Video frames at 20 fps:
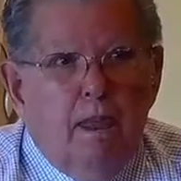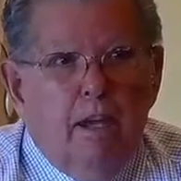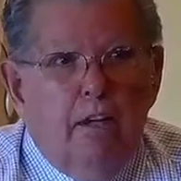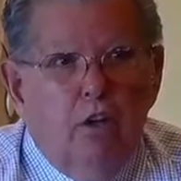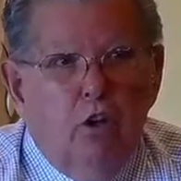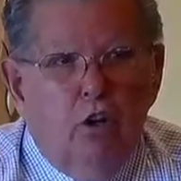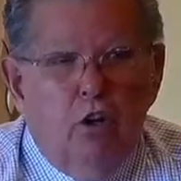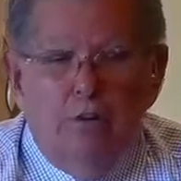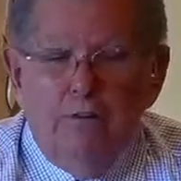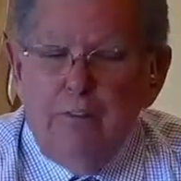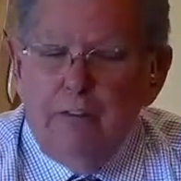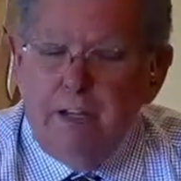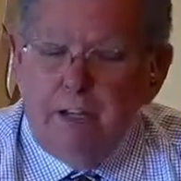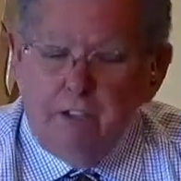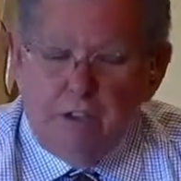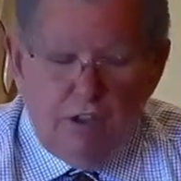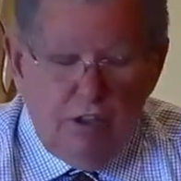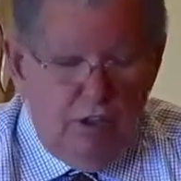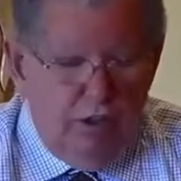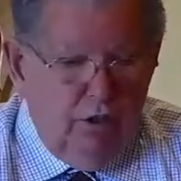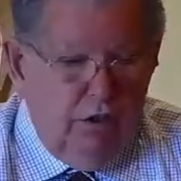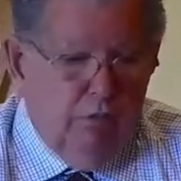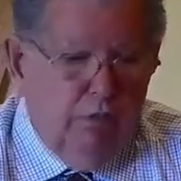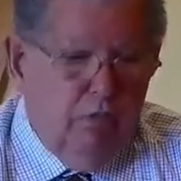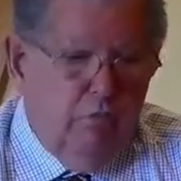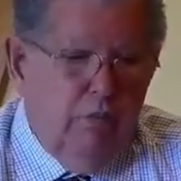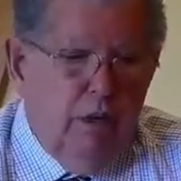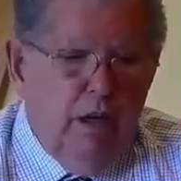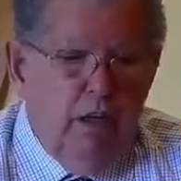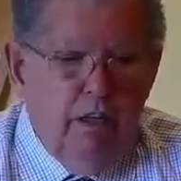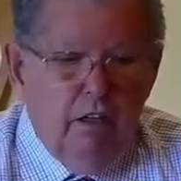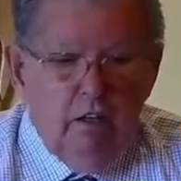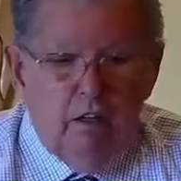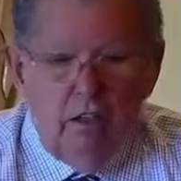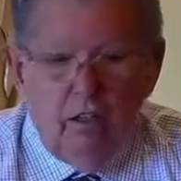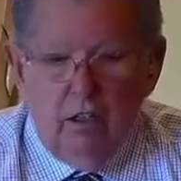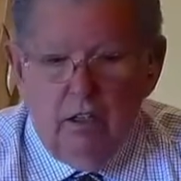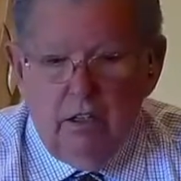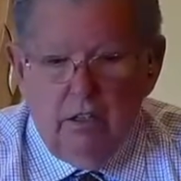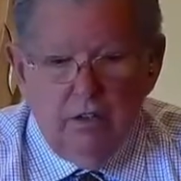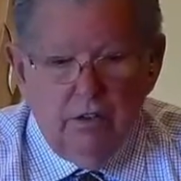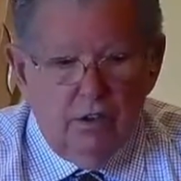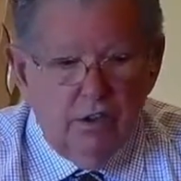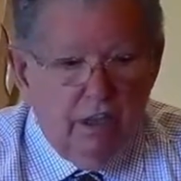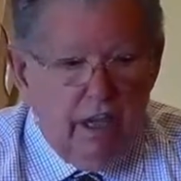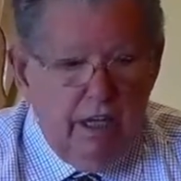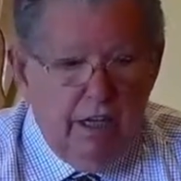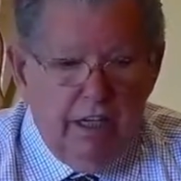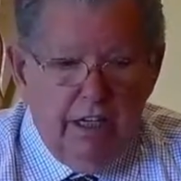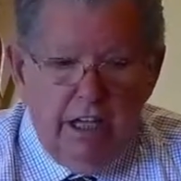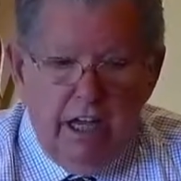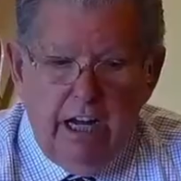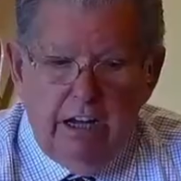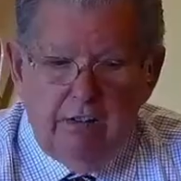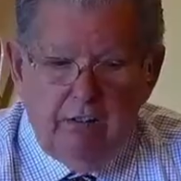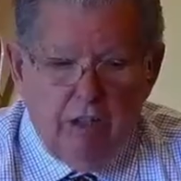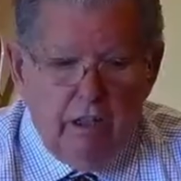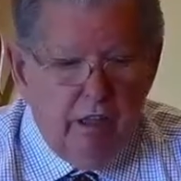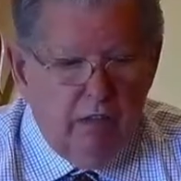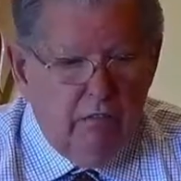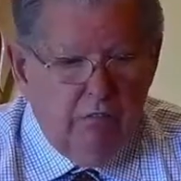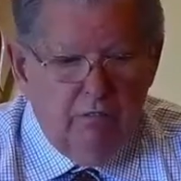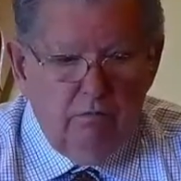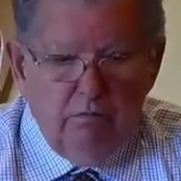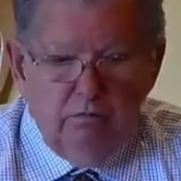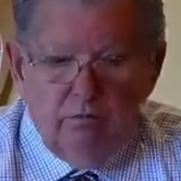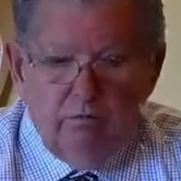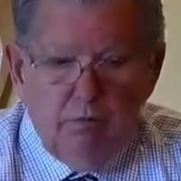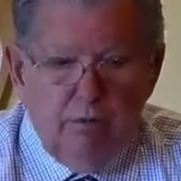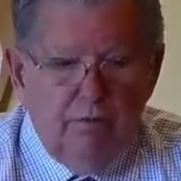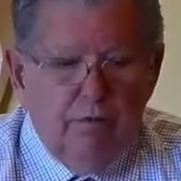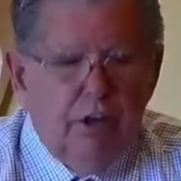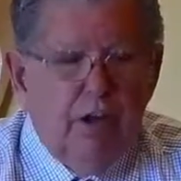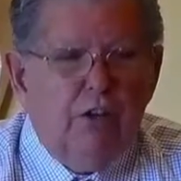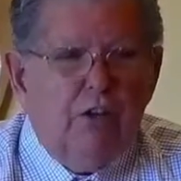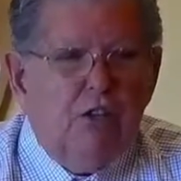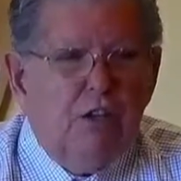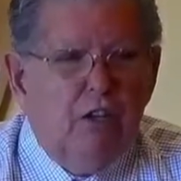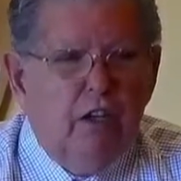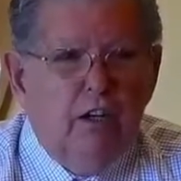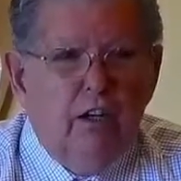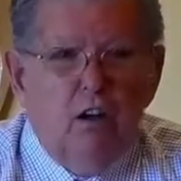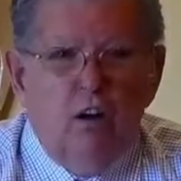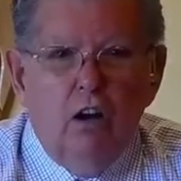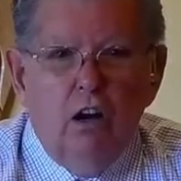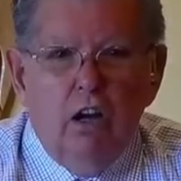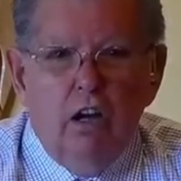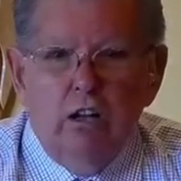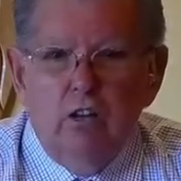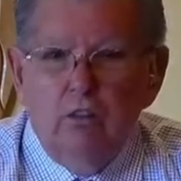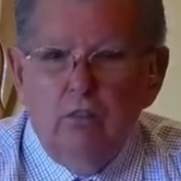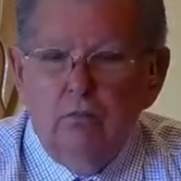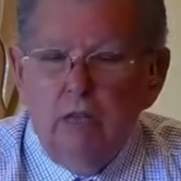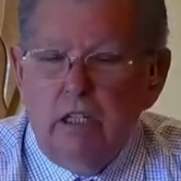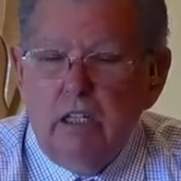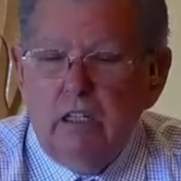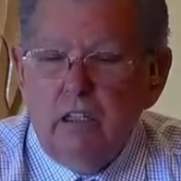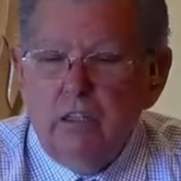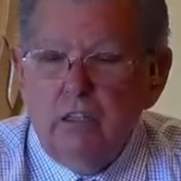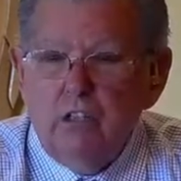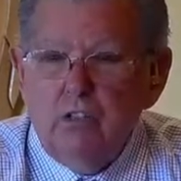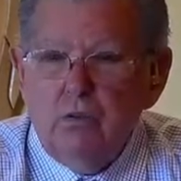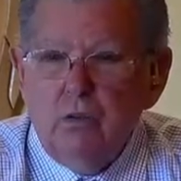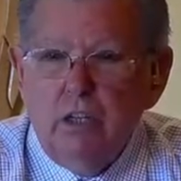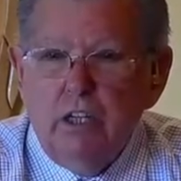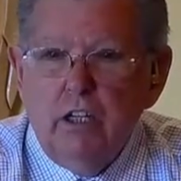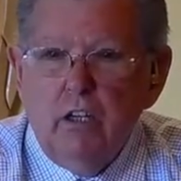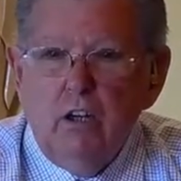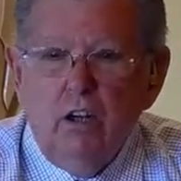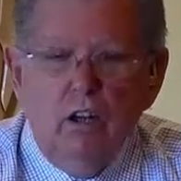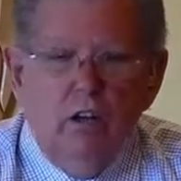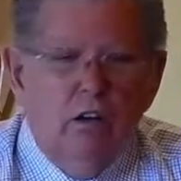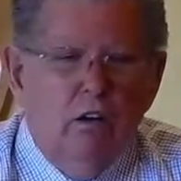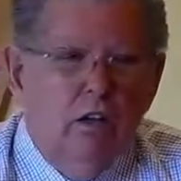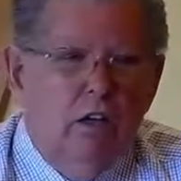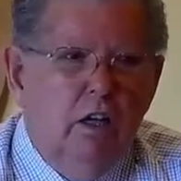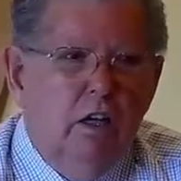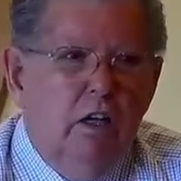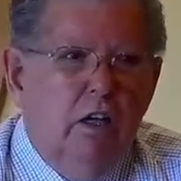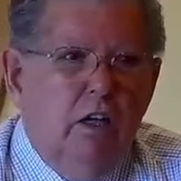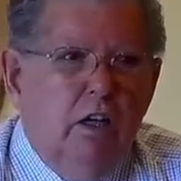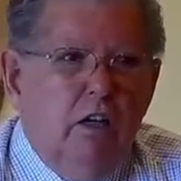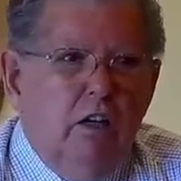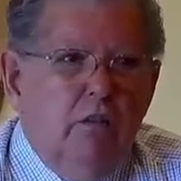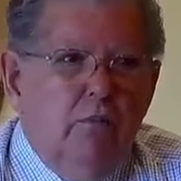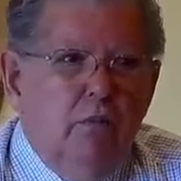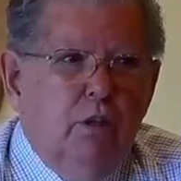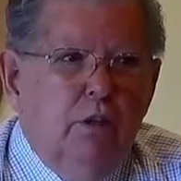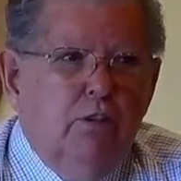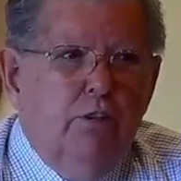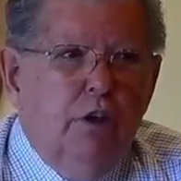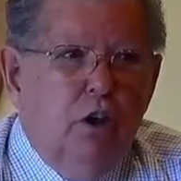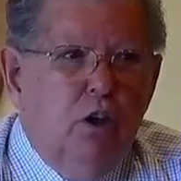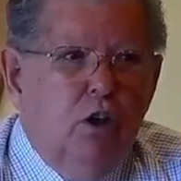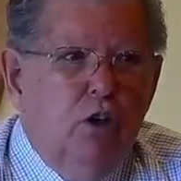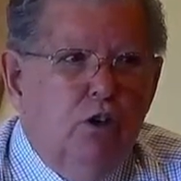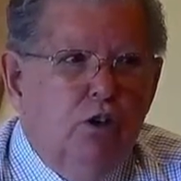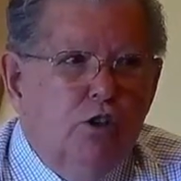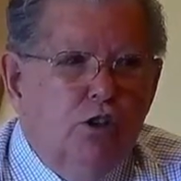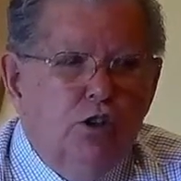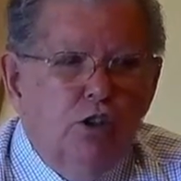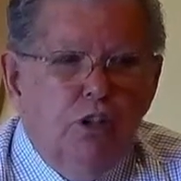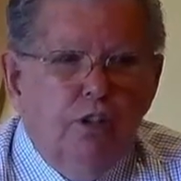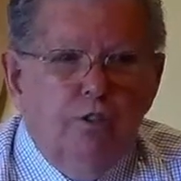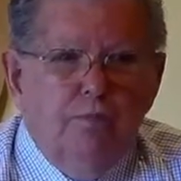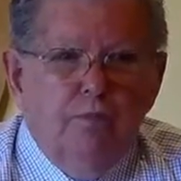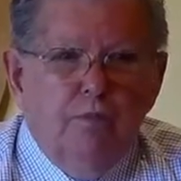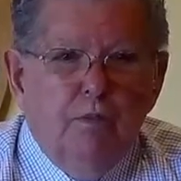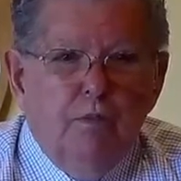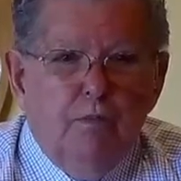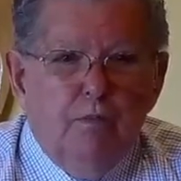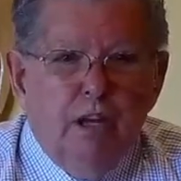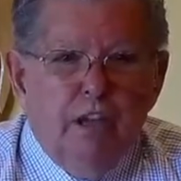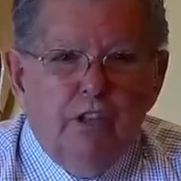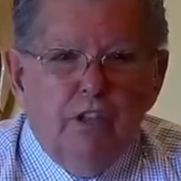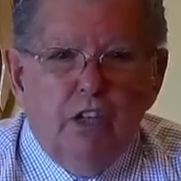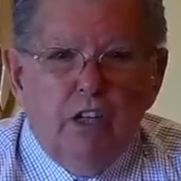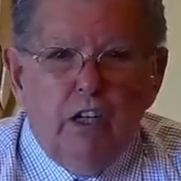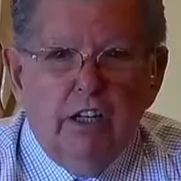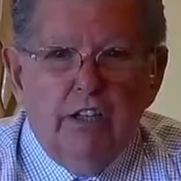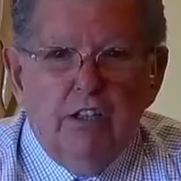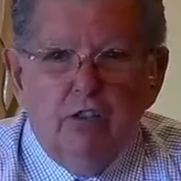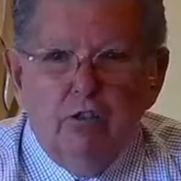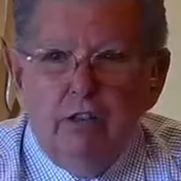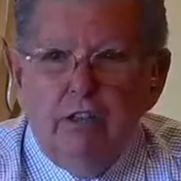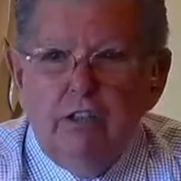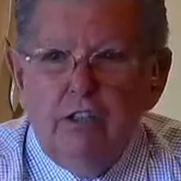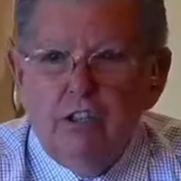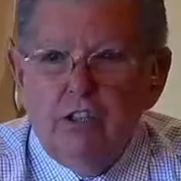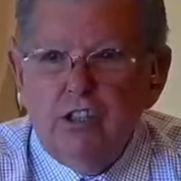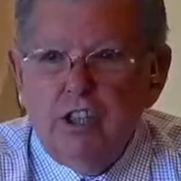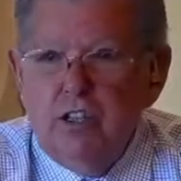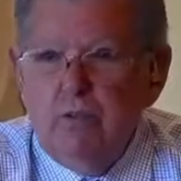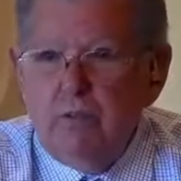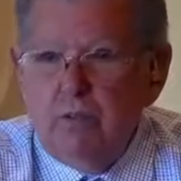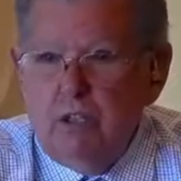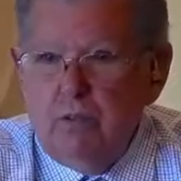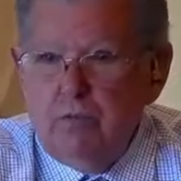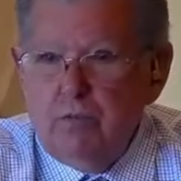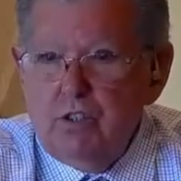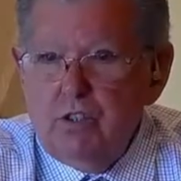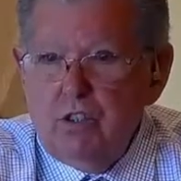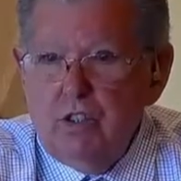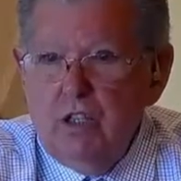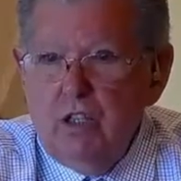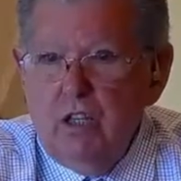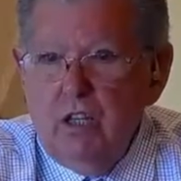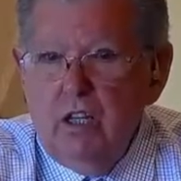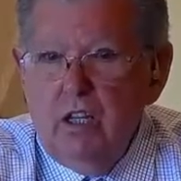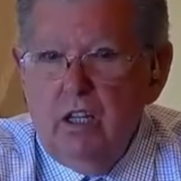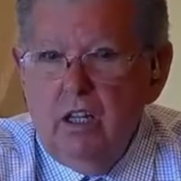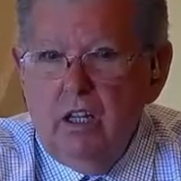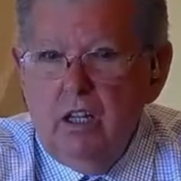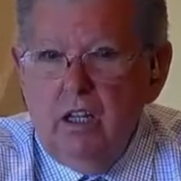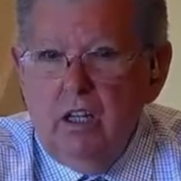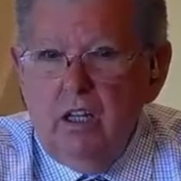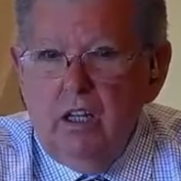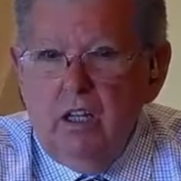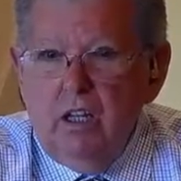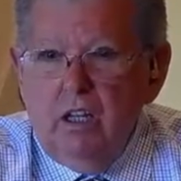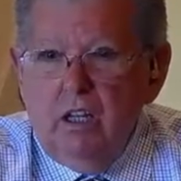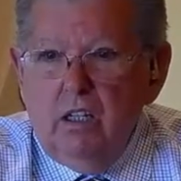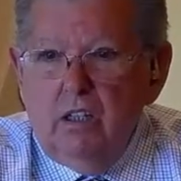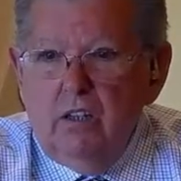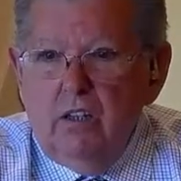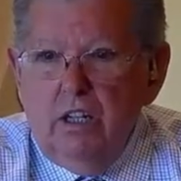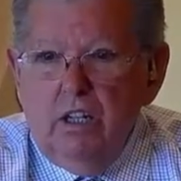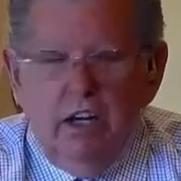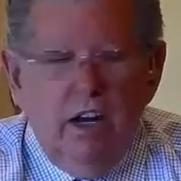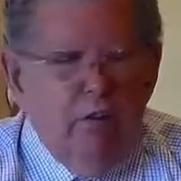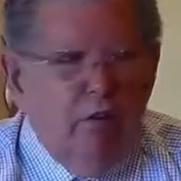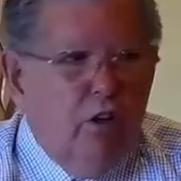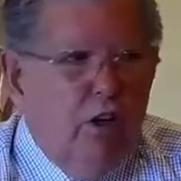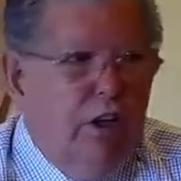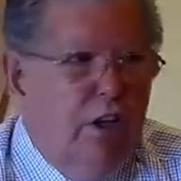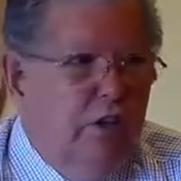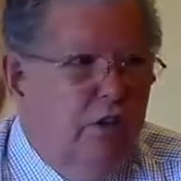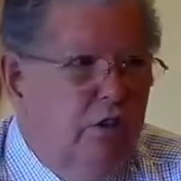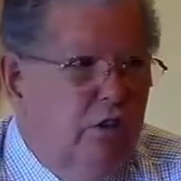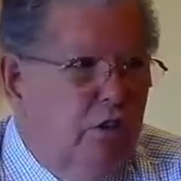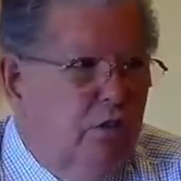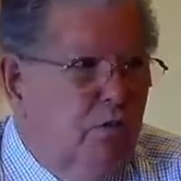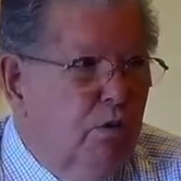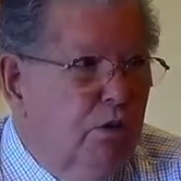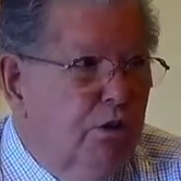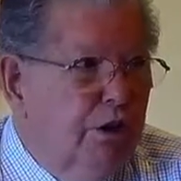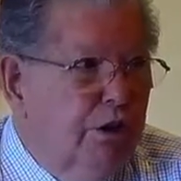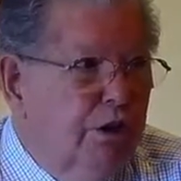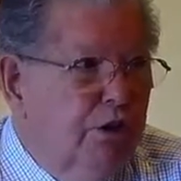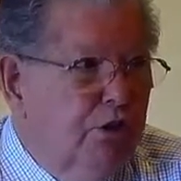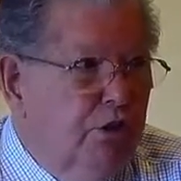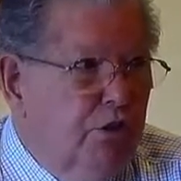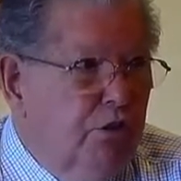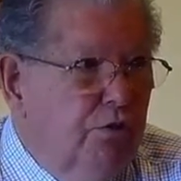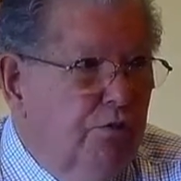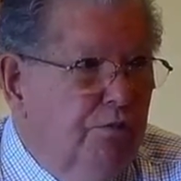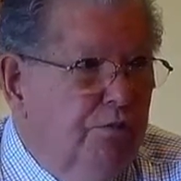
no offense to medical and psychiatric profession at all, I don't mean it this way at all, but those basically treat the symptoms. They never get to the root issue.